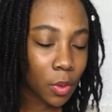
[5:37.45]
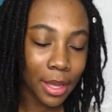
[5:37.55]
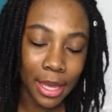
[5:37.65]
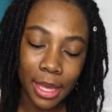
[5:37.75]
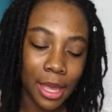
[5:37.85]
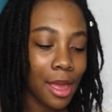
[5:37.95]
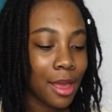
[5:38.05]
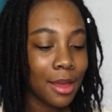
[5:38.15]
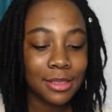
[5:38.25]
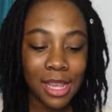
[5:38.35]
Okay,
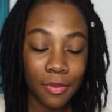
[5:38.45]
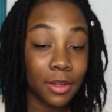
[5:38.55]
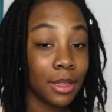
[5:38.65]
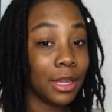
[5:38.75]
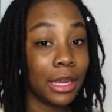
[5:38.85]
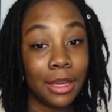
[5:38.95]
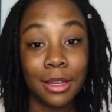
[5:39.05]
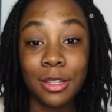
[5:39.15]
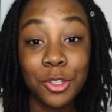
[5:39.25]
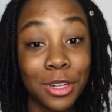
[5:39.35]
definitely
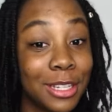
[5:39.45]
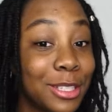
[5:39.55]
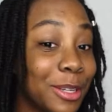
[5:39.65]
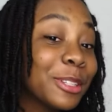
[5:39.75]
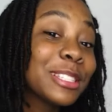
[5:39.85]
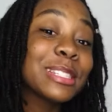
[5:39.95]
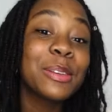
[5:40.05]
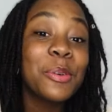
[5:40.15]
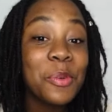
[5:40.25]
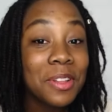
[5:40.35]
traditional
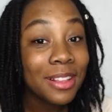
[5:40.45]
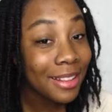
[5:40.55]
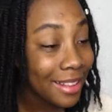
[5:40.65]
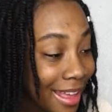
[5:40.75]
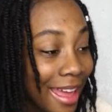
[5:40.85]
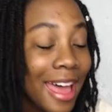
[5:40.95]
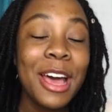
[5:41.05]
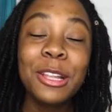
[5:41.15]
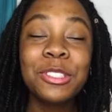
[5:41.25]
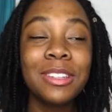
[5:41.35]
school.
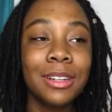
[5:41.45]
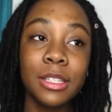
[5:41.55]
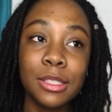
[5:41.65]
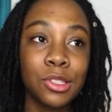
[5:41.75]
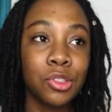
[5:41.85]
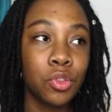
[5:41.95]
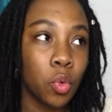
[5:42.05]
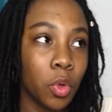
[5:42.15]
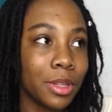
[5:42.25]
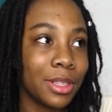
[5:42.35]

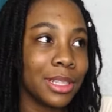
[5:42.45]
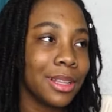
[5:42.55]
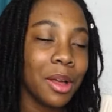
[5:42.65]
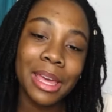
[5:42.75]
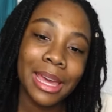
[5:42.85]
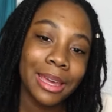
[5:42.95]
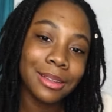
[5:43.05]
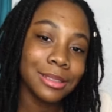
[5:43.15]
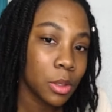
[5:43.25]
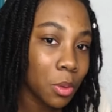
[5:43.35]
Okay,
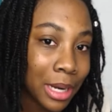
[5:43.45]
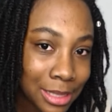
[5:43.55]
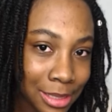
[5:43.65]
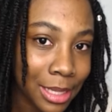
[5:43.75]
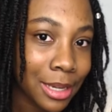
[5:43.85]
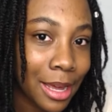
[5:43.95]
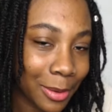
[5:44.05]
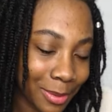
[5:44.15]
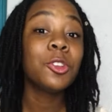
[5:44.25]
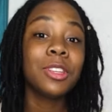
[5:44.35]
school has a Z
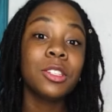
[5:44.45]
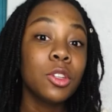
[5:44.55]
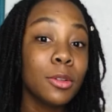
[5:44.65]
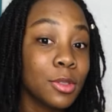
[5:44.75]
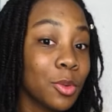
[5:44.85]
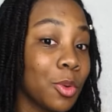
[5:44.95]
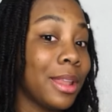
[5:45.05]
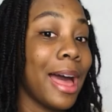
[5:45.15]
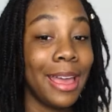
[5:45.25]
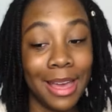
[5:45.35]
now. Traditional
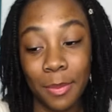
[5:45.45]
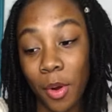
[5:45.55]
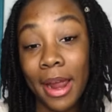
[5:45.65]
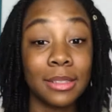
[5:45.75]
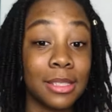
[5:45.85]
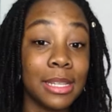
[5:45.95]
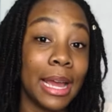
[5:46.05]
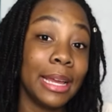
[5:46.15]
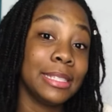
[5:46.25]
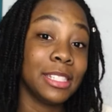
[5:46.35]
school, I had more
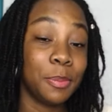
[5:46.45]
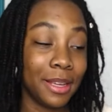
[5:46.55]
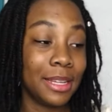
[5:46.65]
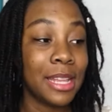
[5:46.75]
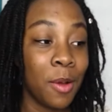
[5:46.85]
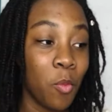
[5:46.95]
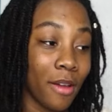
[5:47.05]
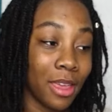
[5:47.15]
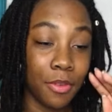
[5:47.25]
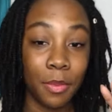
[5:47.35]
exercise. It's because I'm
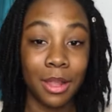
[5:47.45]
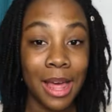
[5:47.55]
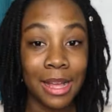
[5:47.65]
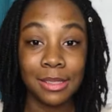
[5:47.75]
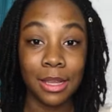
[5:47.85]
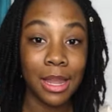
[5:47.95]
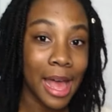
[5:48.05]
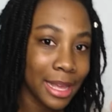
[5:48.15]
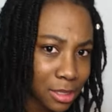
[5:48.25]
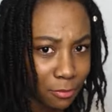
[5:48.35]
walking from class to
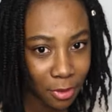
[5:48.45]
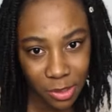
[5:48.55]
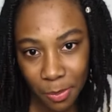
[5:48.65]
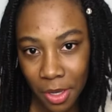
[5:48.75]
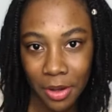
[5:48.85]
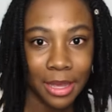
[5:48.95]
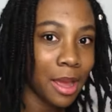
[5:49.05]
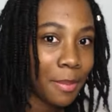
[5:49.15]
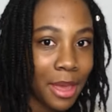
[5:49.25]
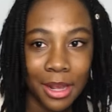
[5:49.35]
class. First period,
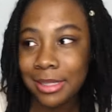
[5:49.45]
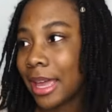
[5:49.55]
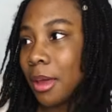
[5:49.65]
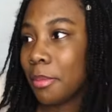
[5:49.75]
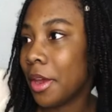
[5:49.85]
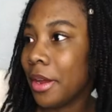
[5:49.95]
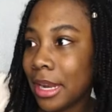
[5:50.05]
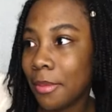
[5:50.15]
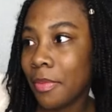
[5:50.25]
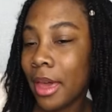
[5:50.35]
I'm here. Second period,
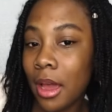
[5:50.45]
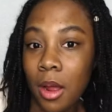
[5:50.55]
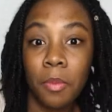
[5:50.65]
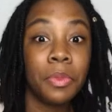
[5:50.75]
I'm there.